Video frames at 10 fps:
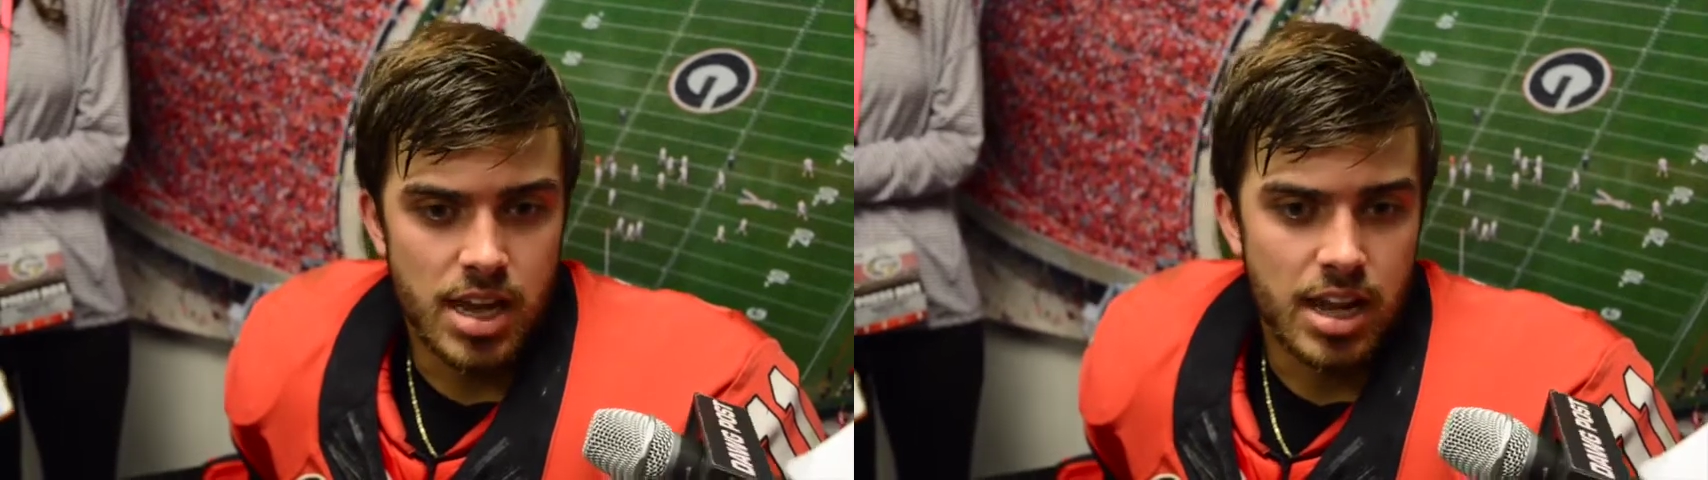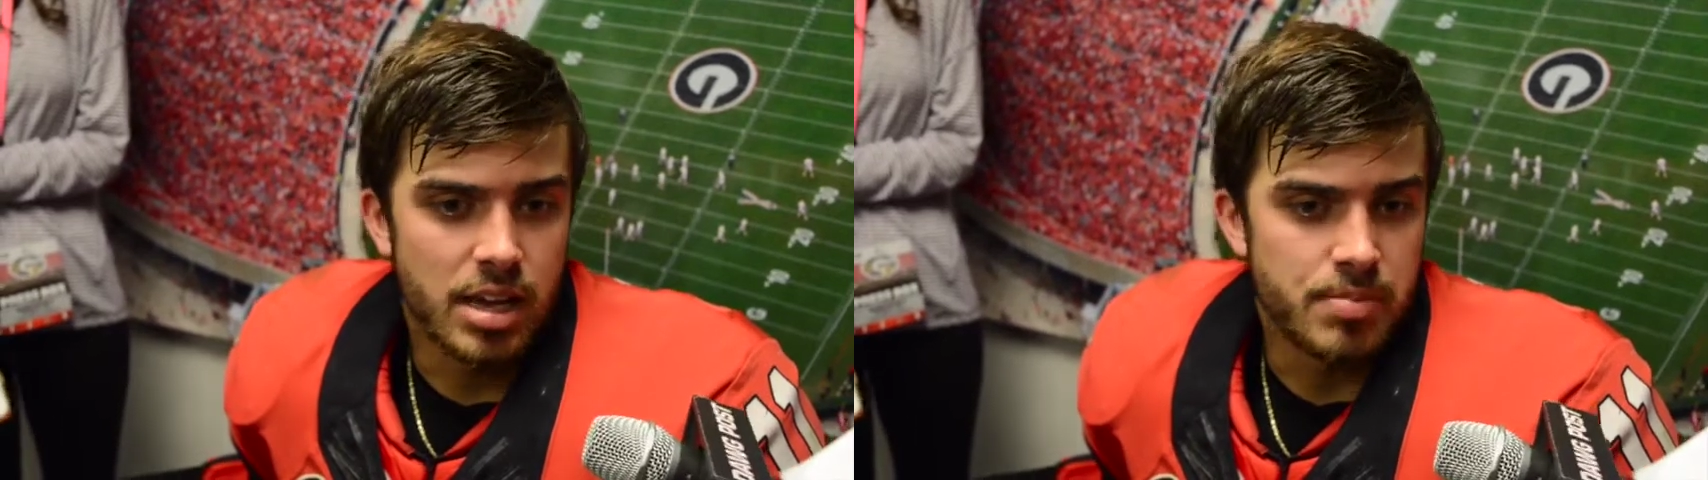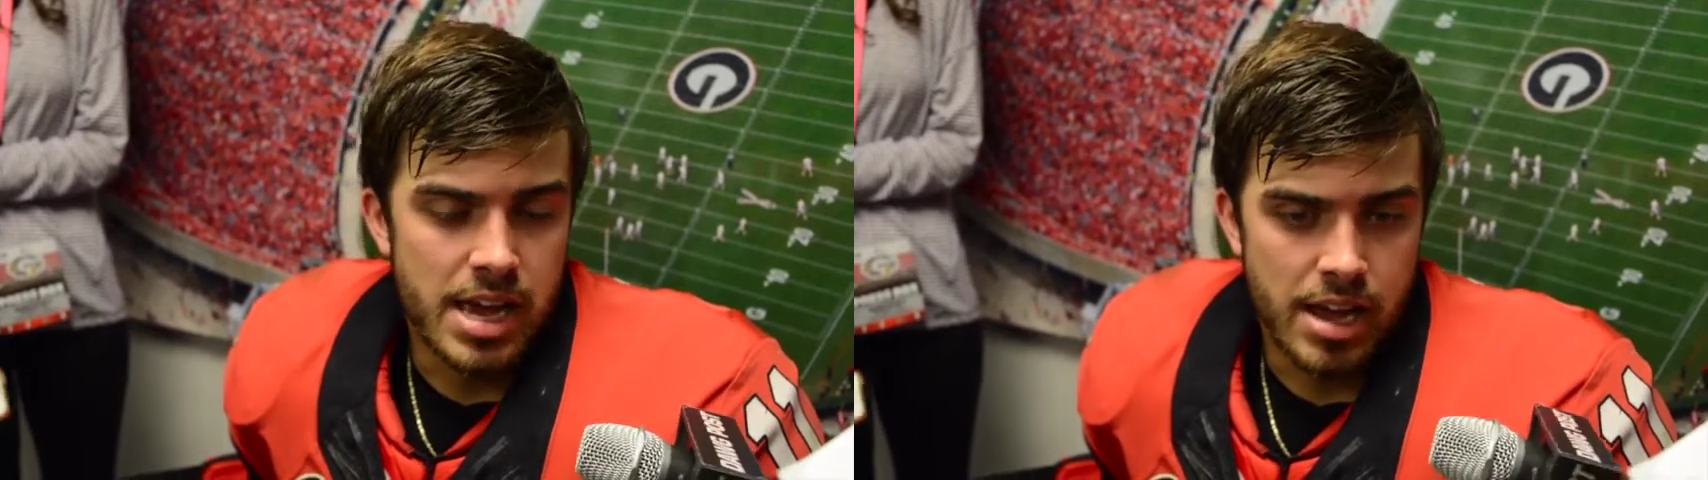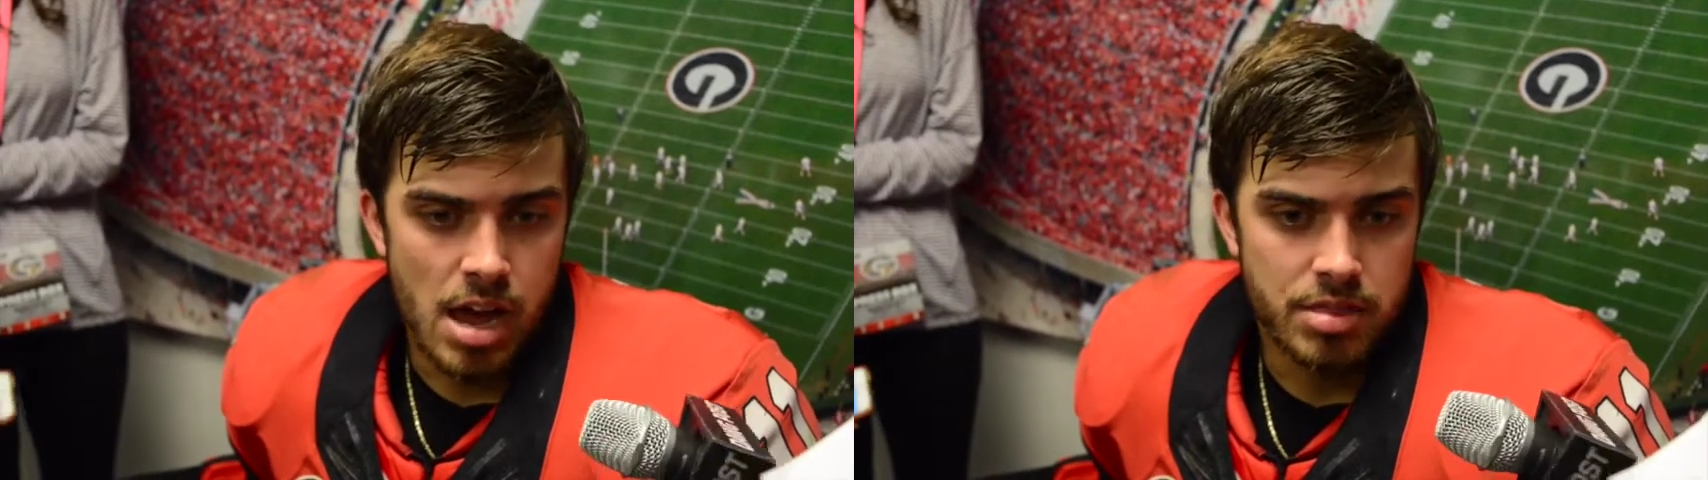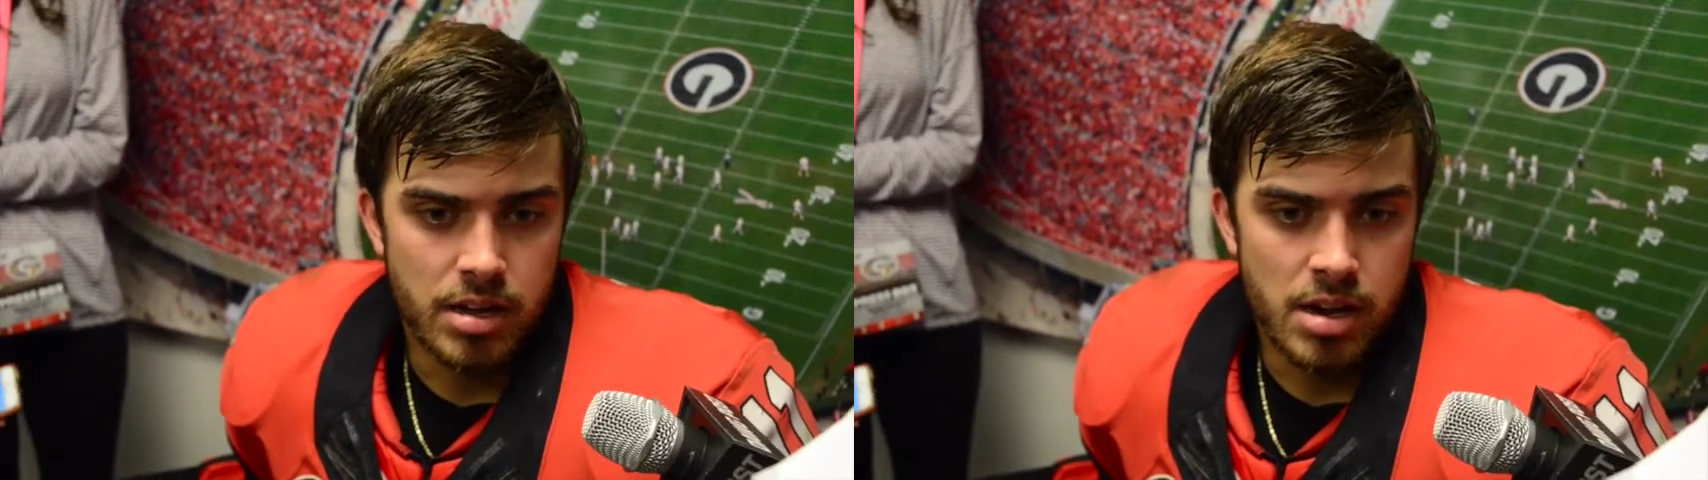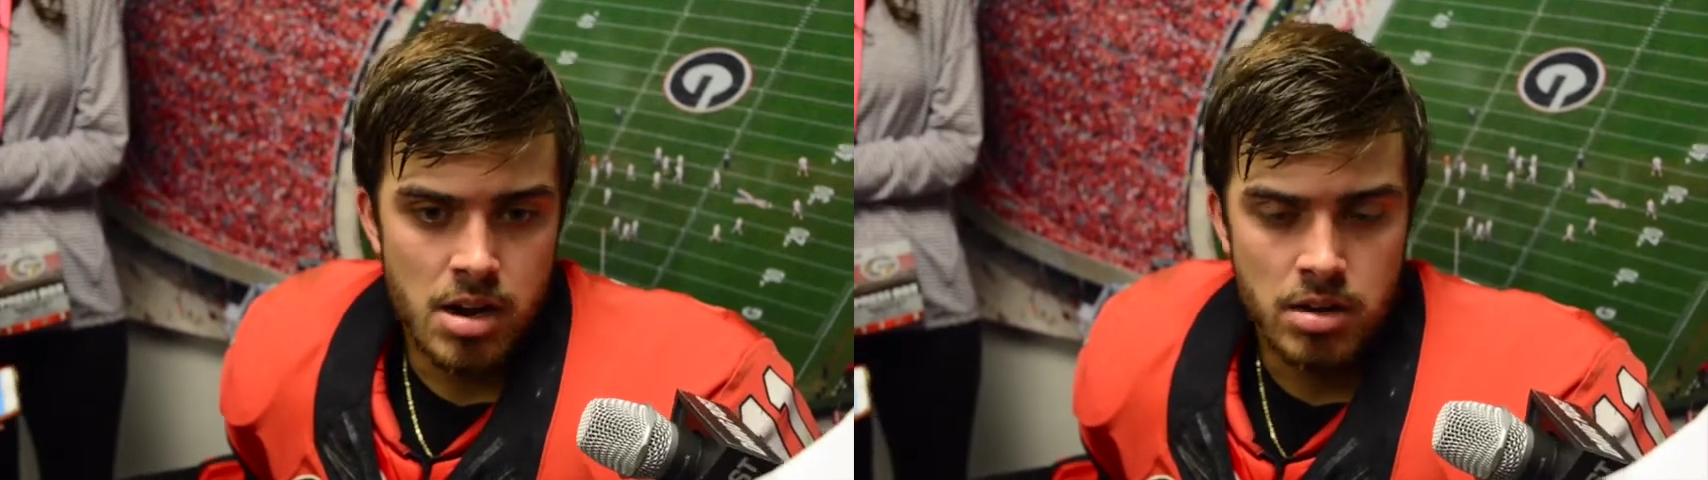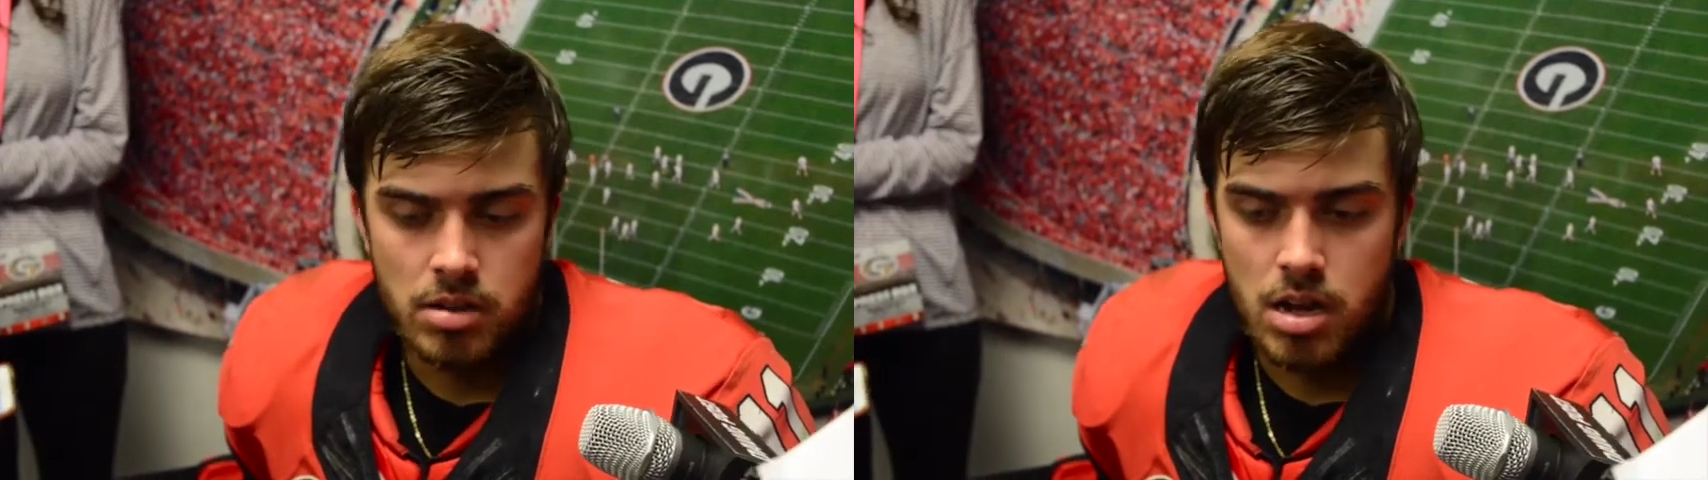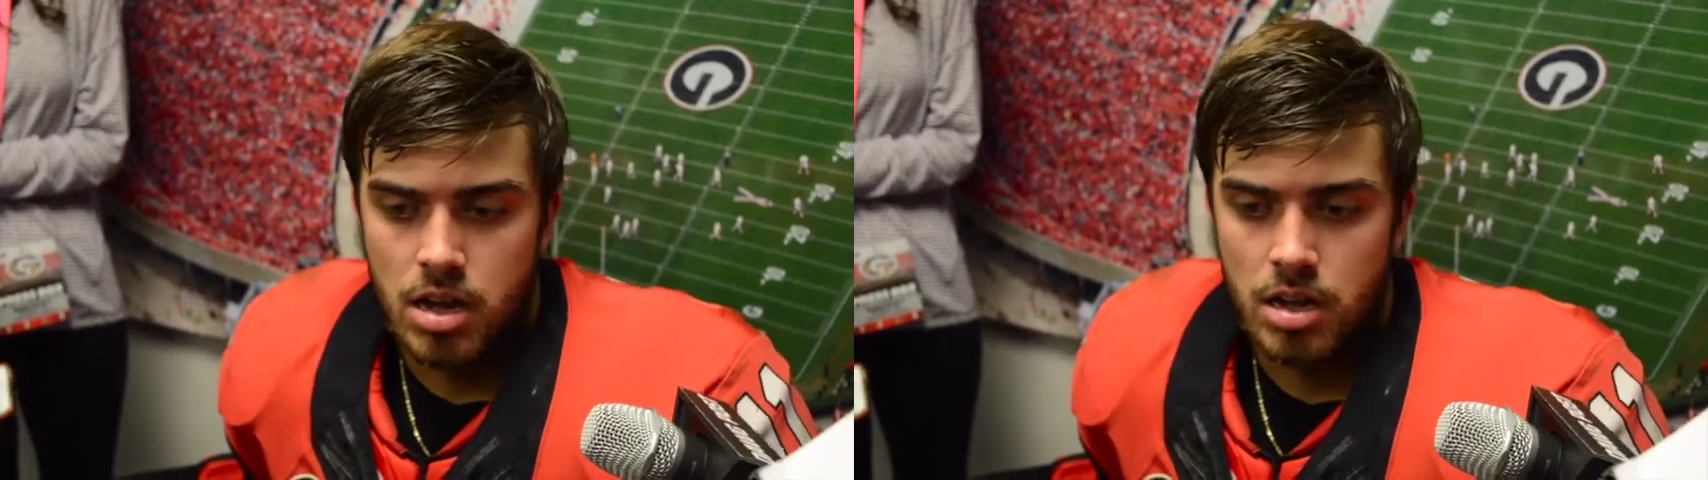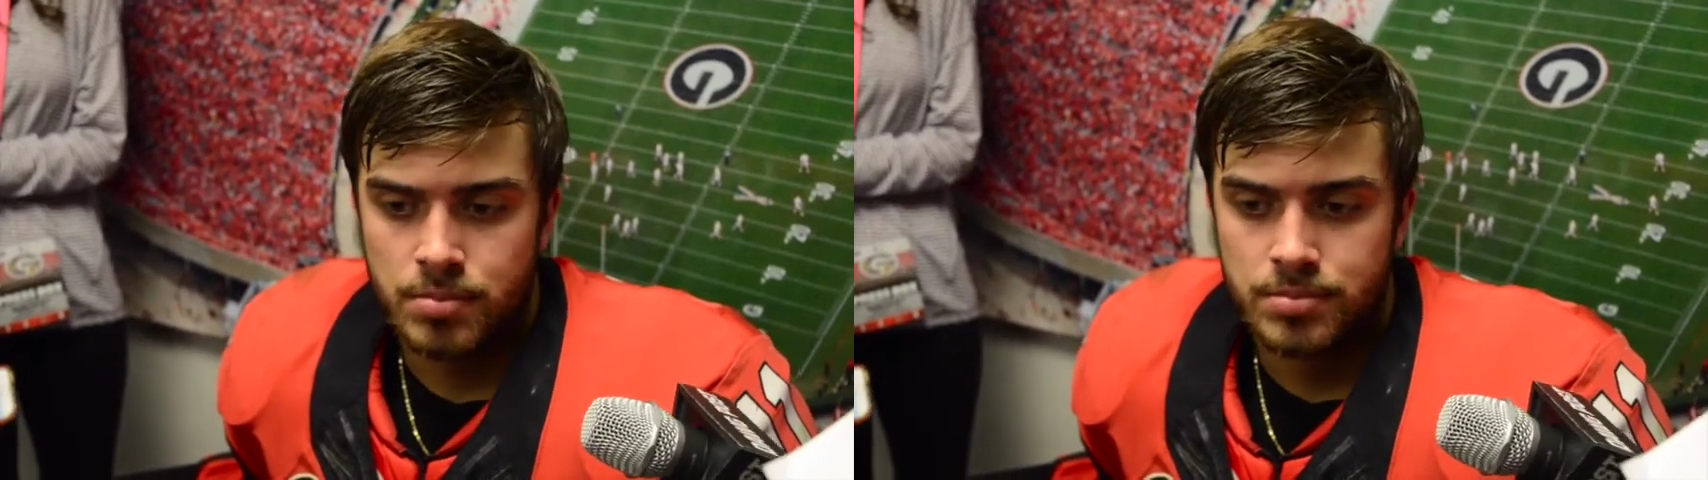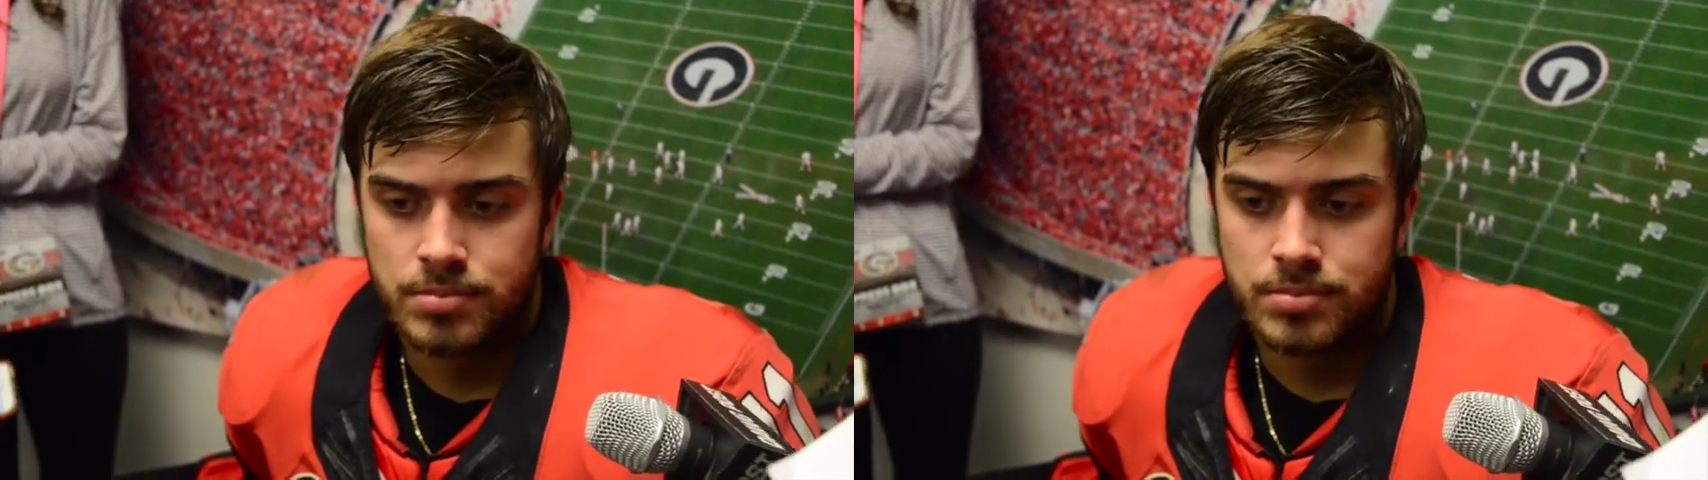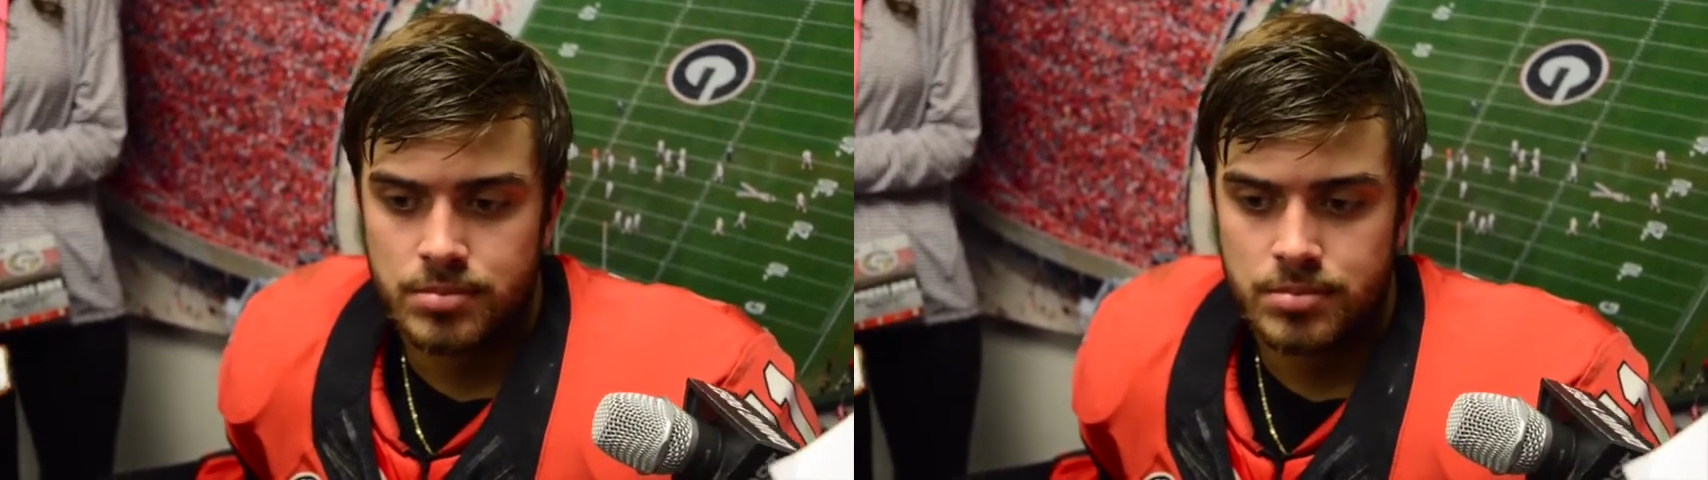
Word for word: to kind of get back out there um,